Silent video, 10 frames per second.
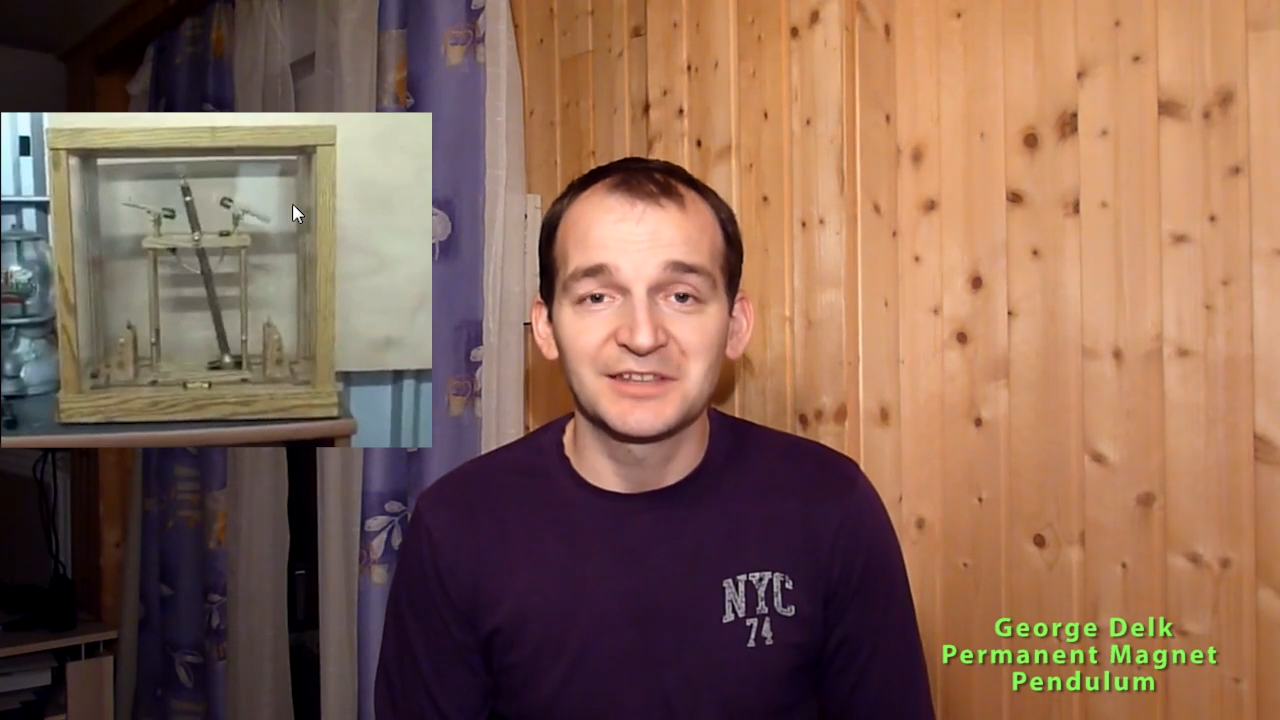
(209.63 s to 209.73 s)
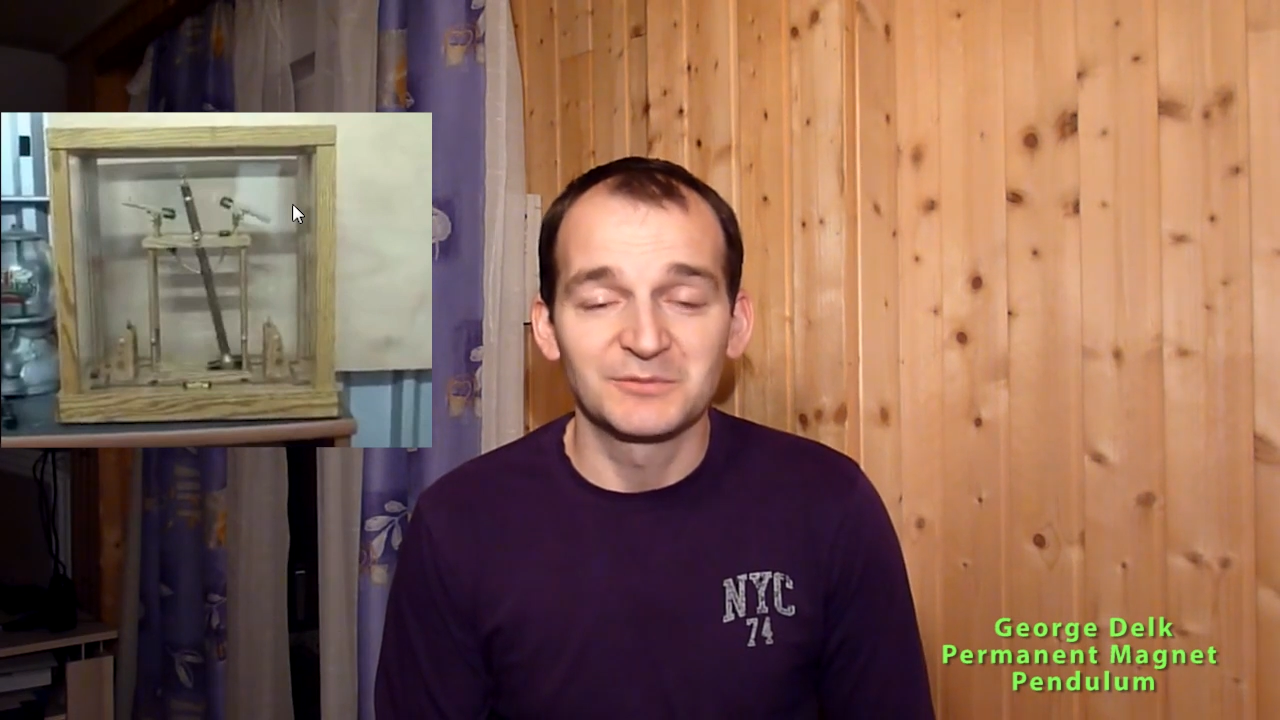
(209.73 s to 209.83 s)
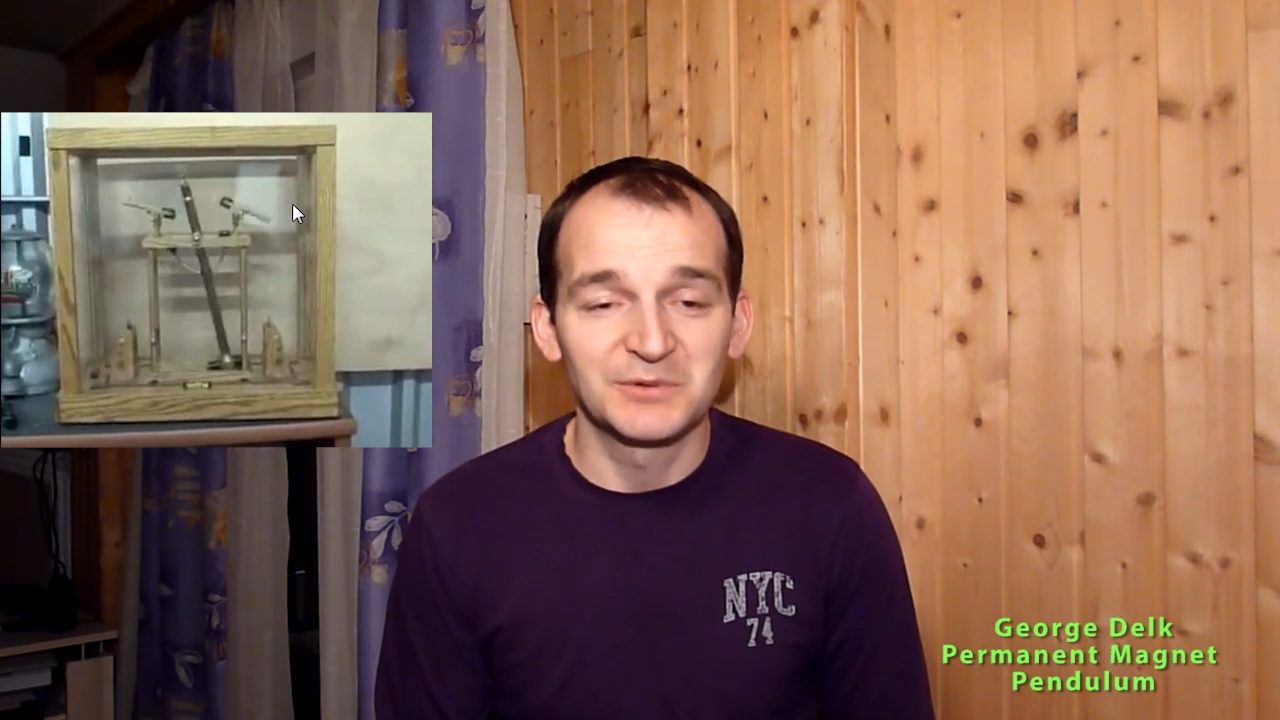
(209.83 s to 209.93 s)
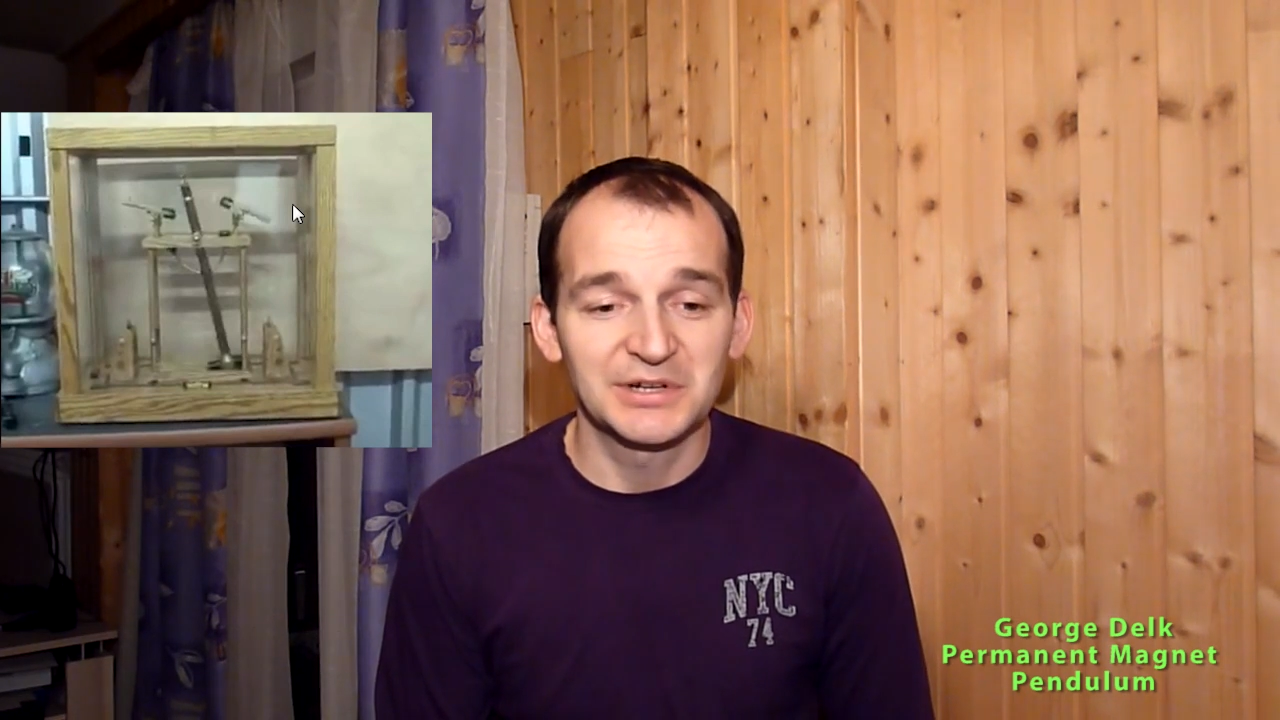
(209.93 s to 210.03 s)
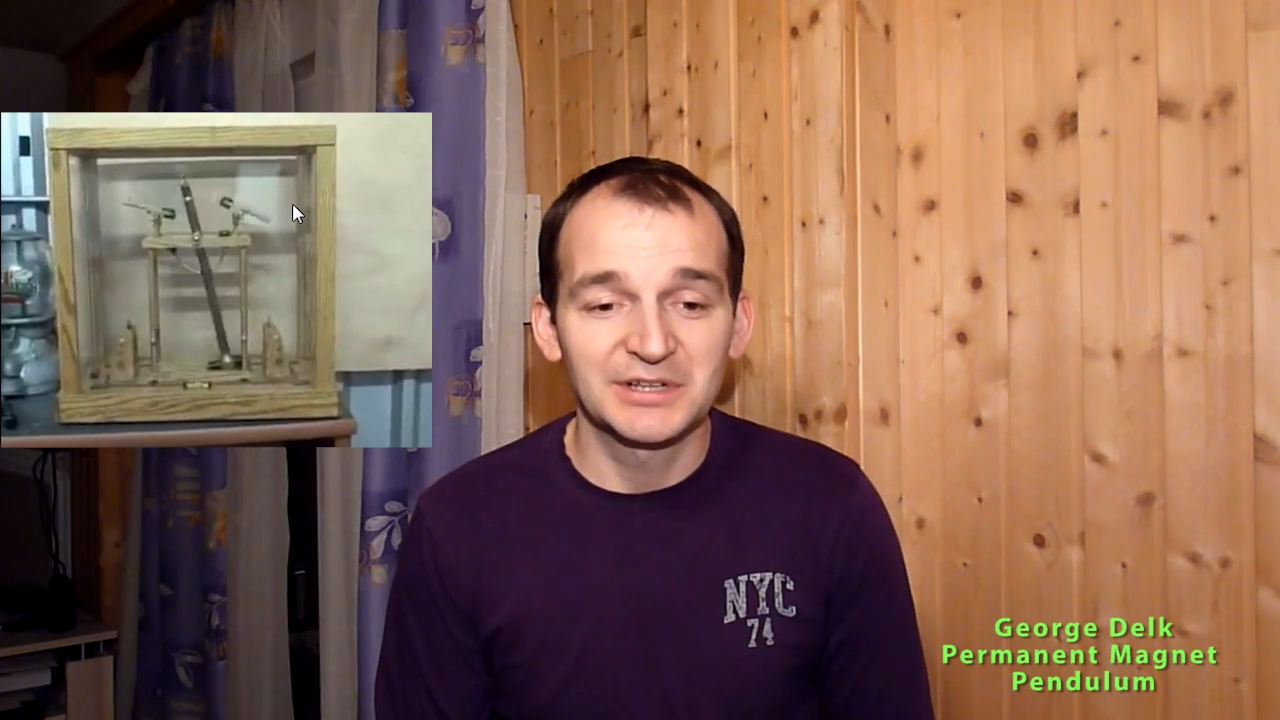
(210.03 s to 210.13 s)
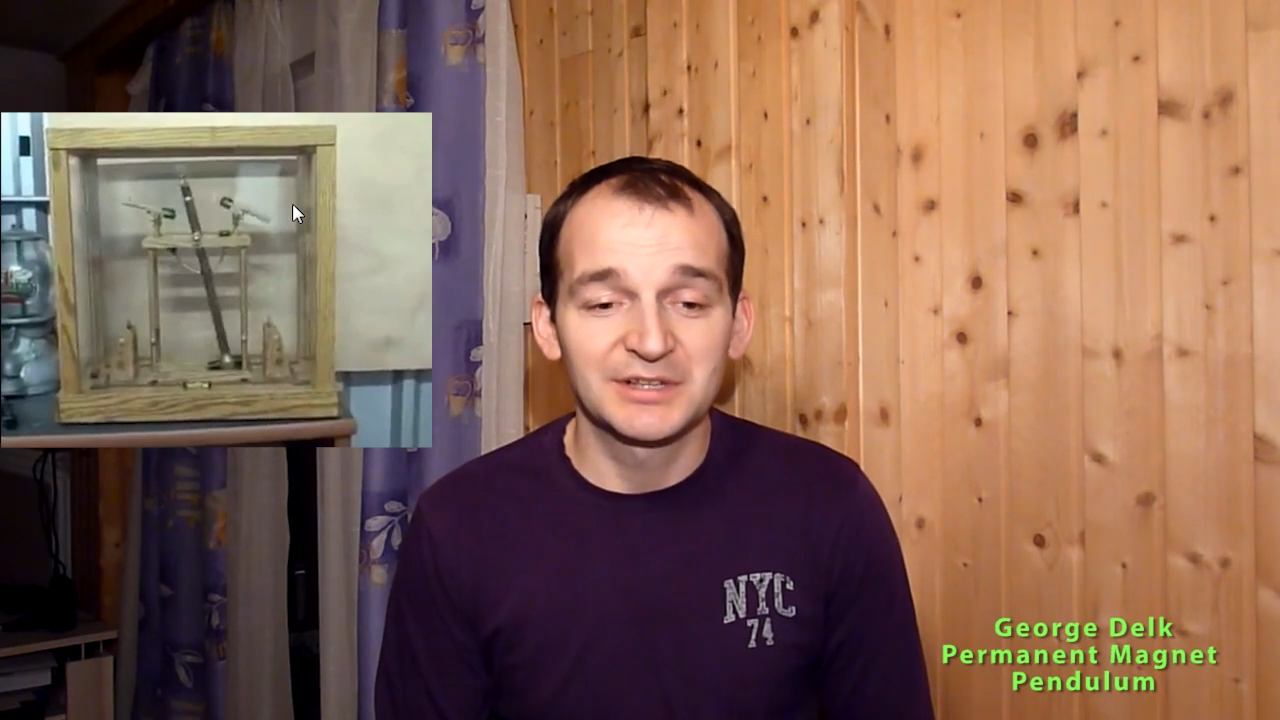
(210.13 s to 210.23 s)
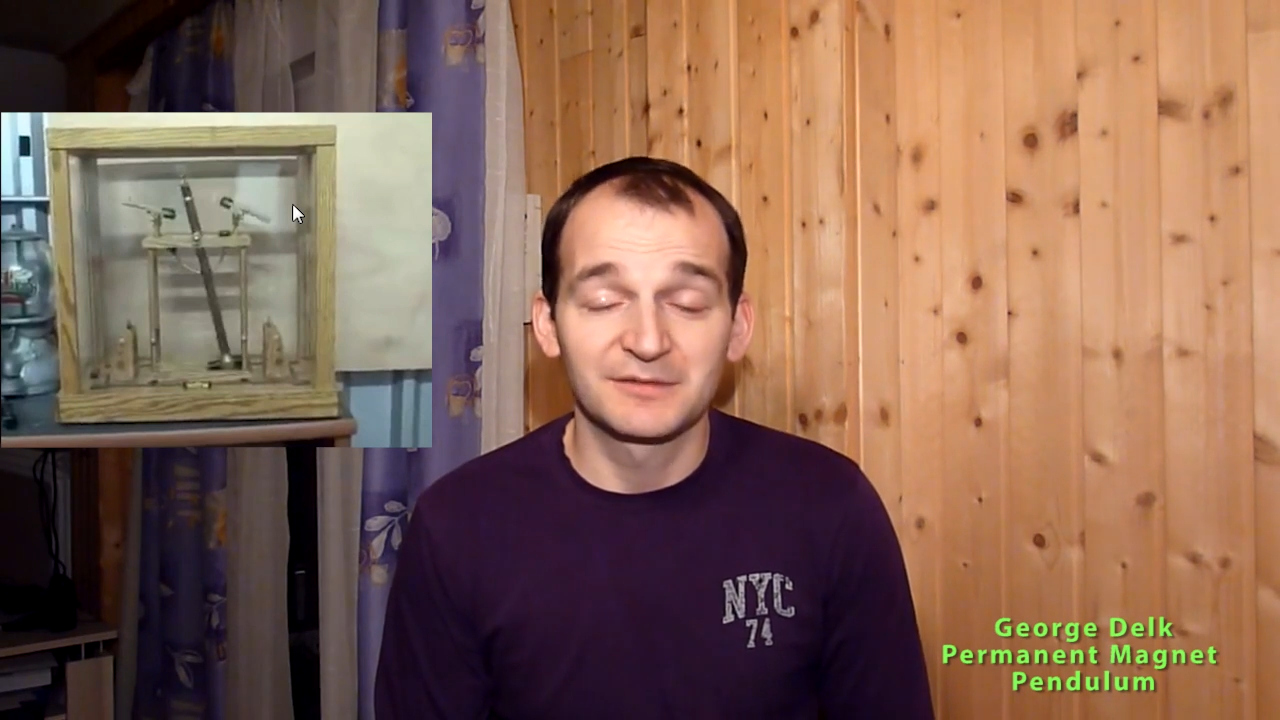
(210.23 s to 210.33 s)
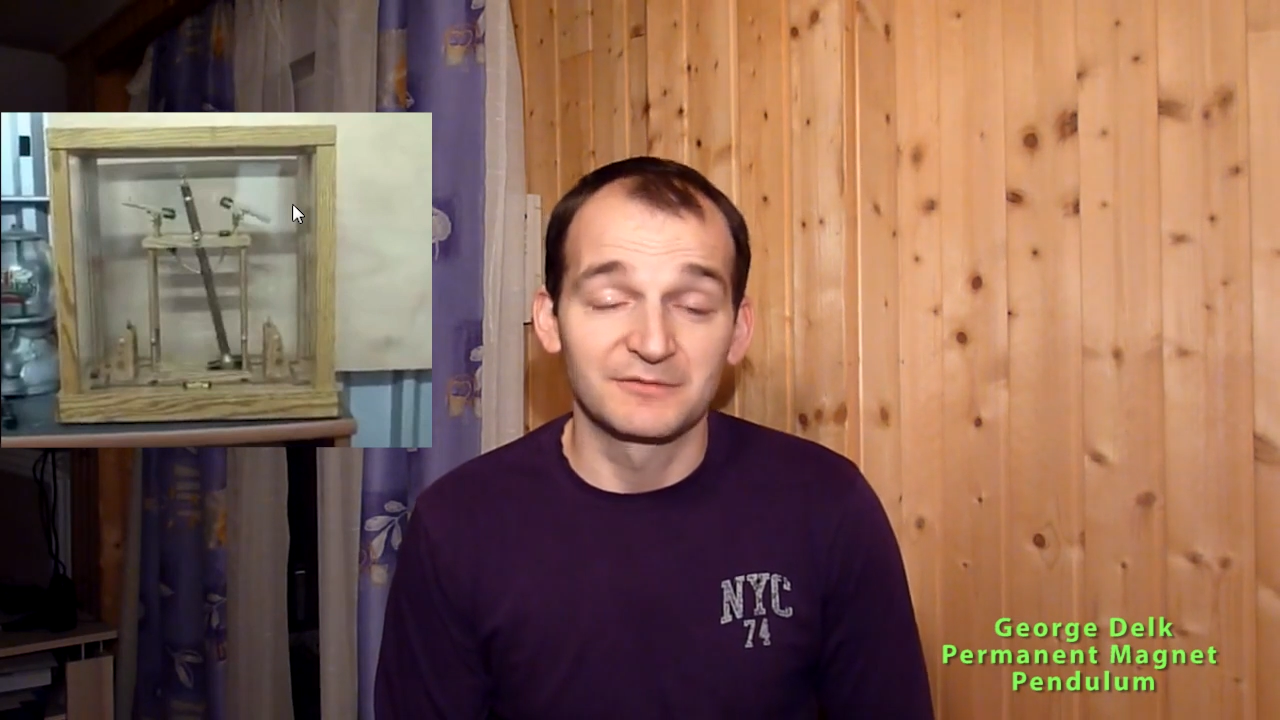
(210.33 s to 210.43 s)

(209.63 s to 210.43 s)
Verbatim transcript: can work